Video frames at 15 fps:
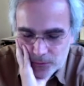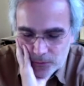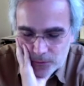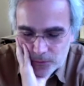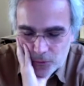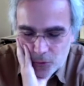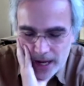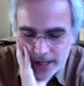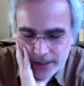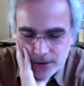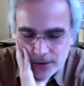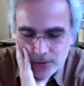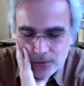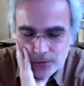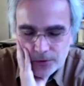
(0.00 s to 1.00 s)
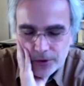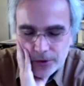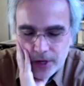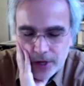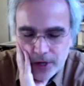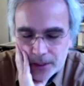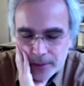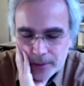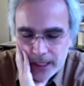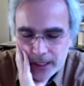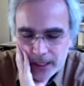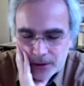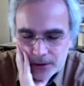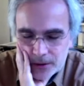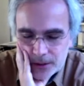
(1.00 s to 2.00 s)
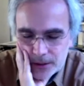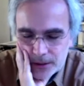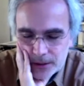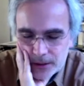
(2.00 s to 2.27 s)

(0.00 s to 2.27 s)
why you thought about